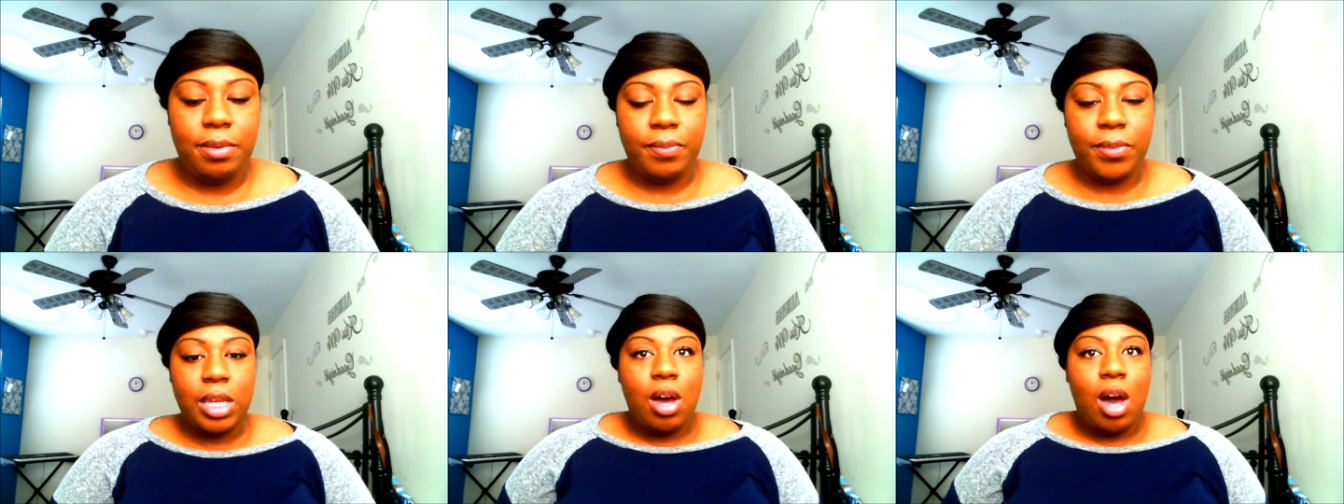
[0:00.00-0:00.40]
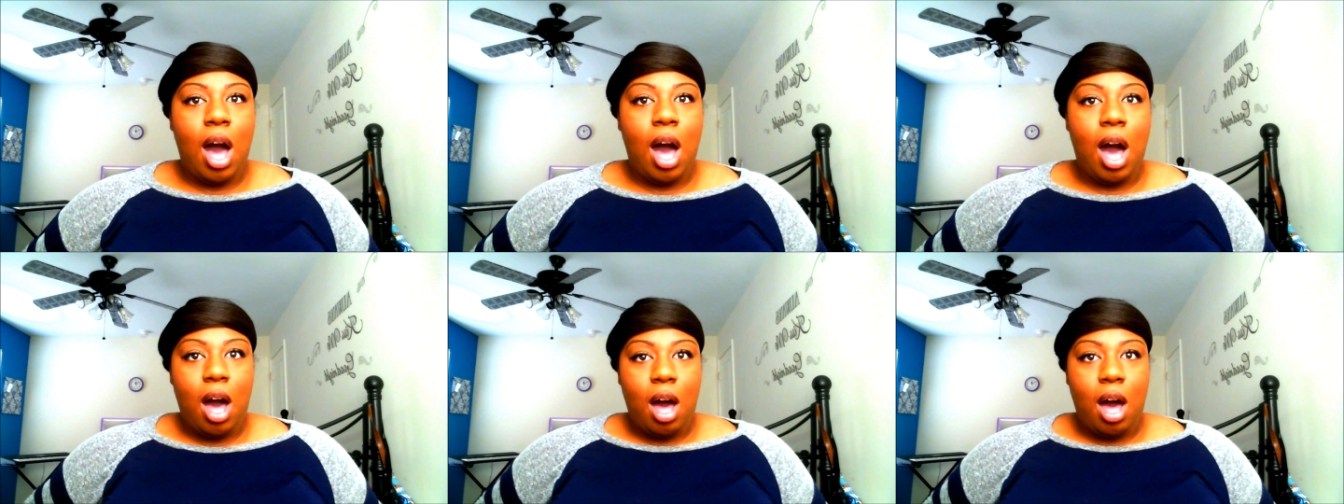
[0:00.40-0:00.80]

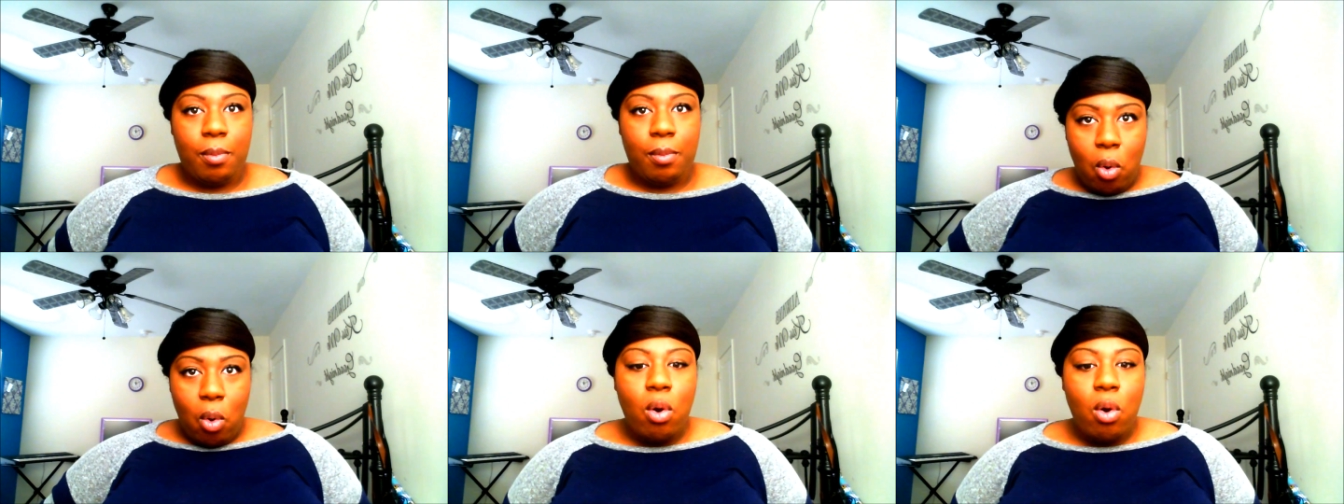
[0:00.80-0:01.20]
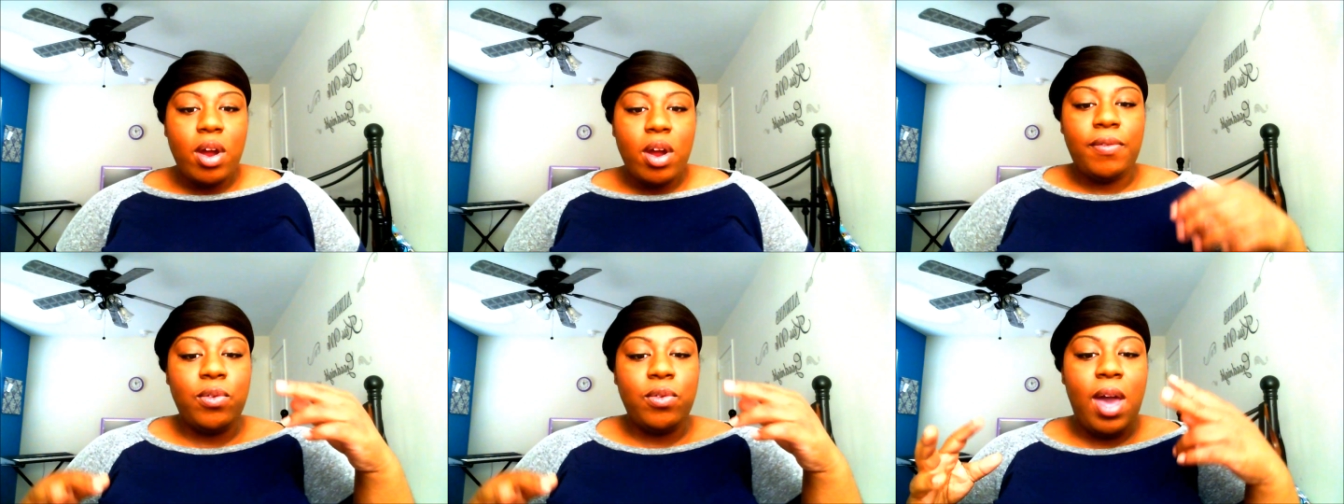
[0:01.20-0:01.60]
or if you
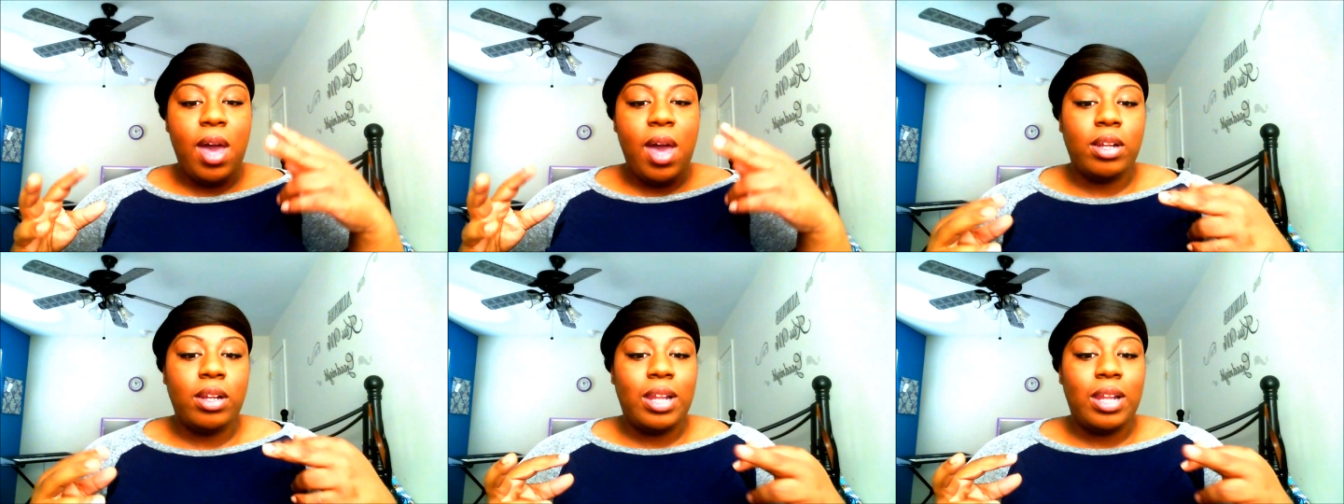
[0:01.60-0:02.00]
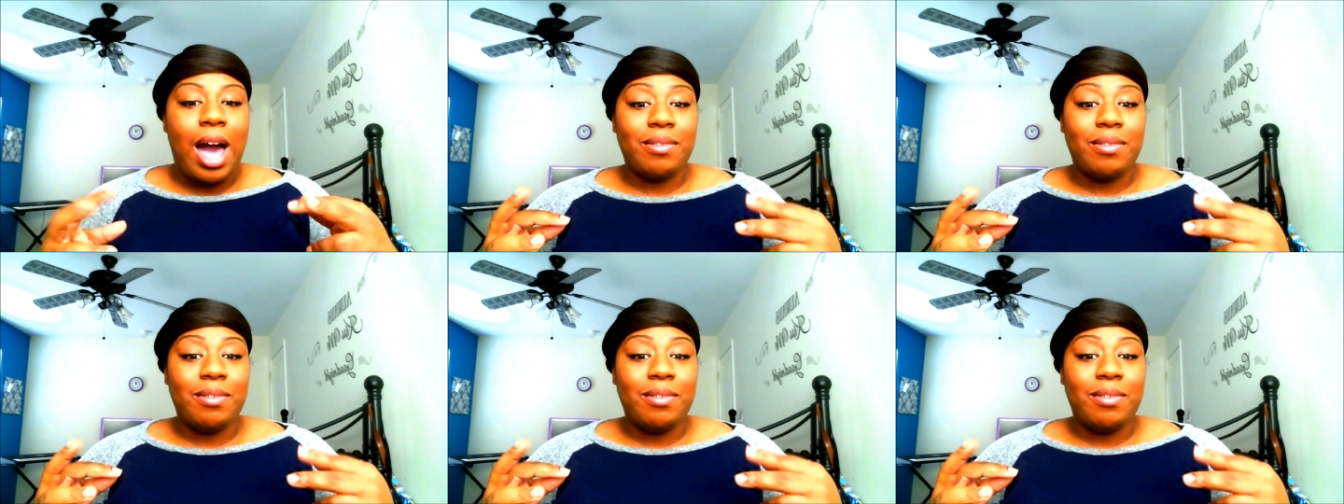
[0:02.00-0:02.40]
have a lot of
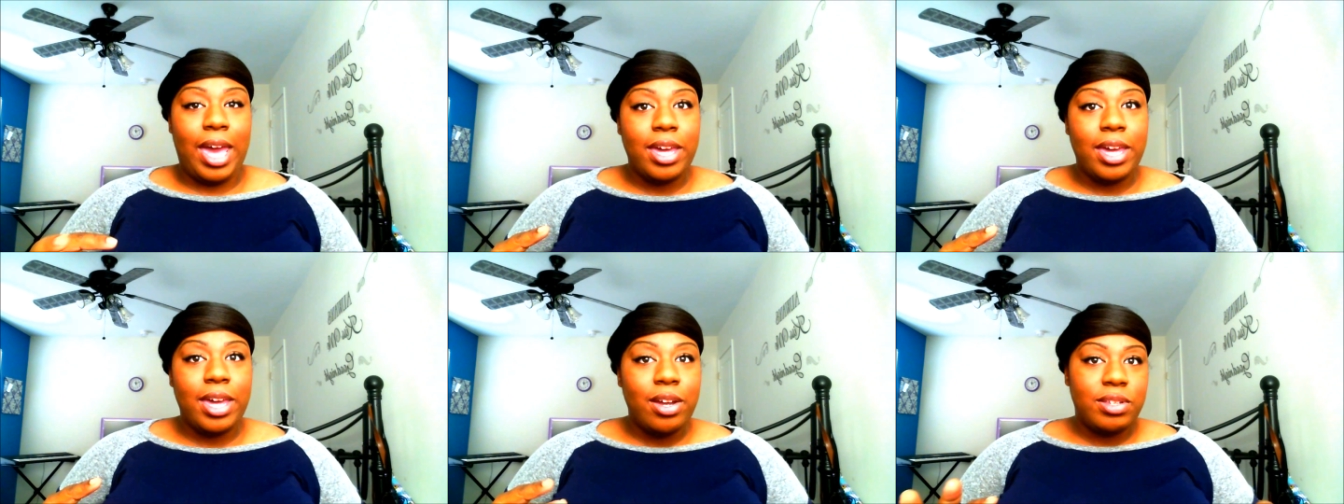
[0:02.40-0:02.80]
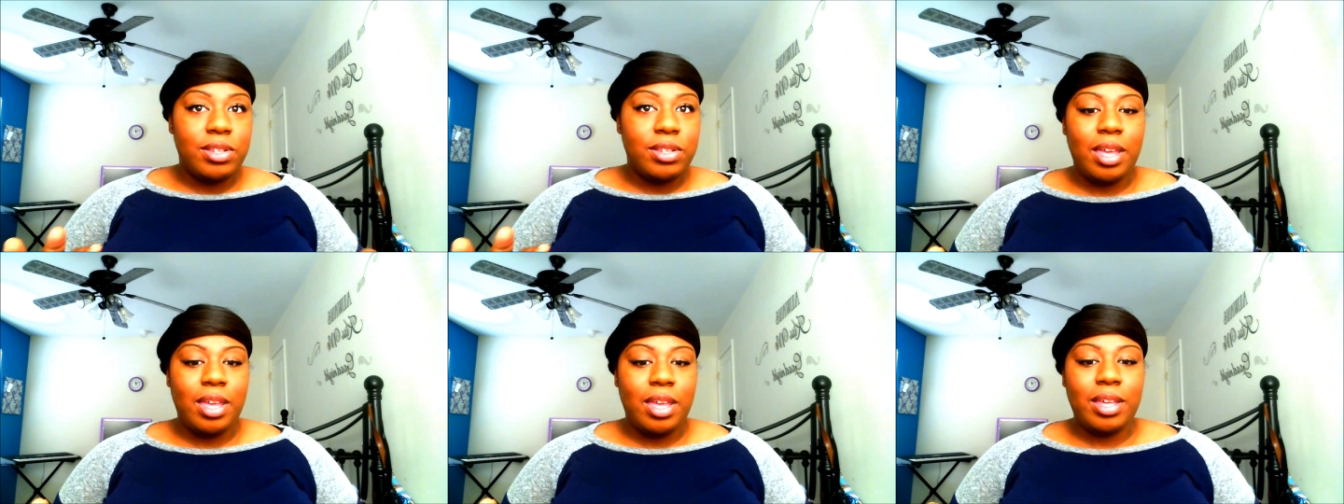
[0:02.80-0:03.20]
layers and
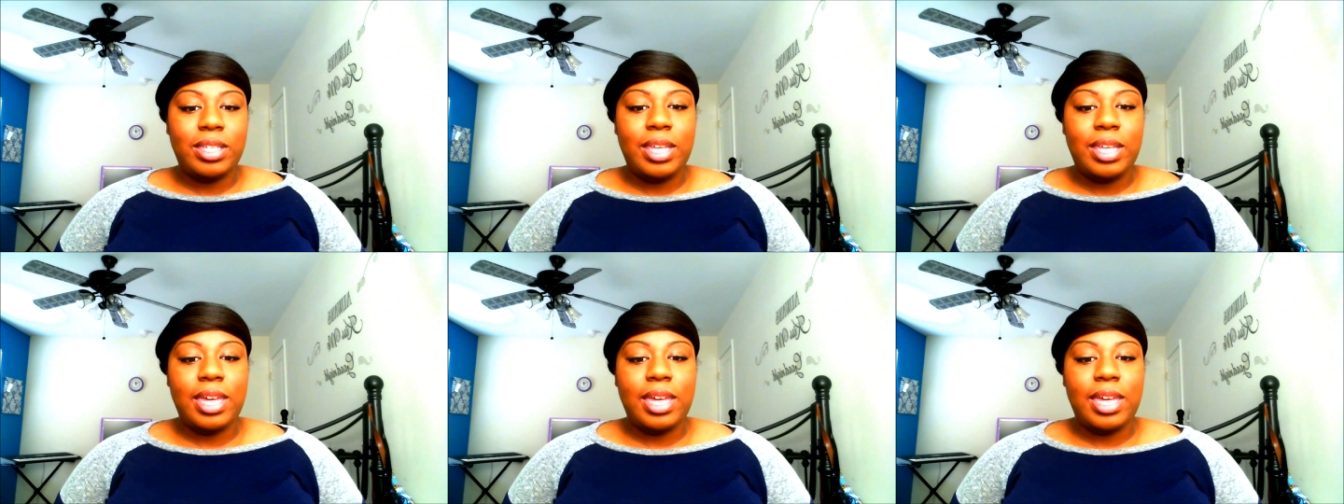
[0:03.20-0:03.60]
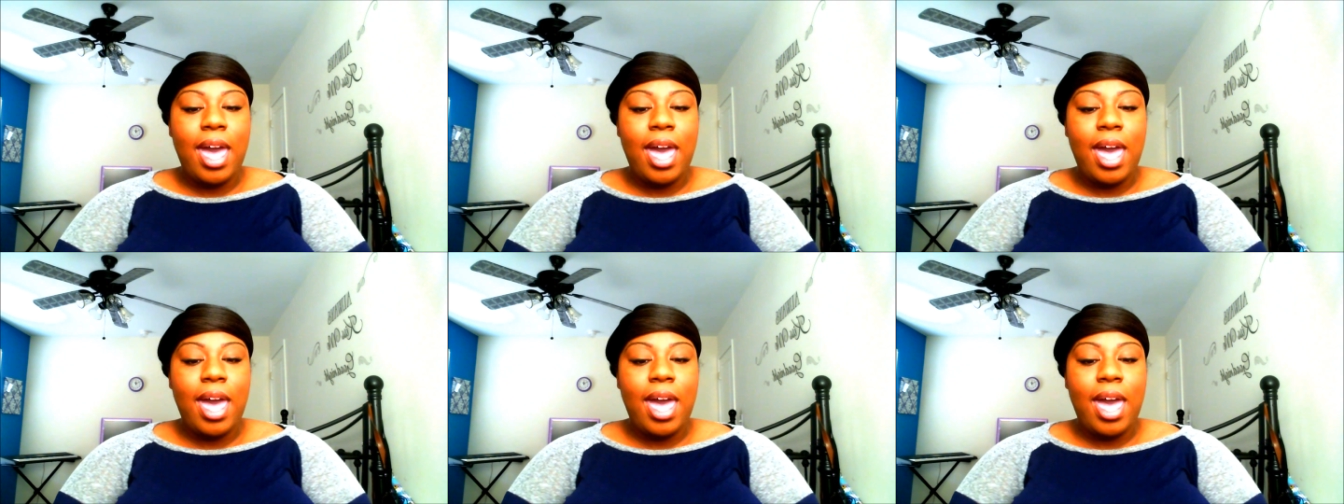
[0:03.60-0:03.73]
things like that,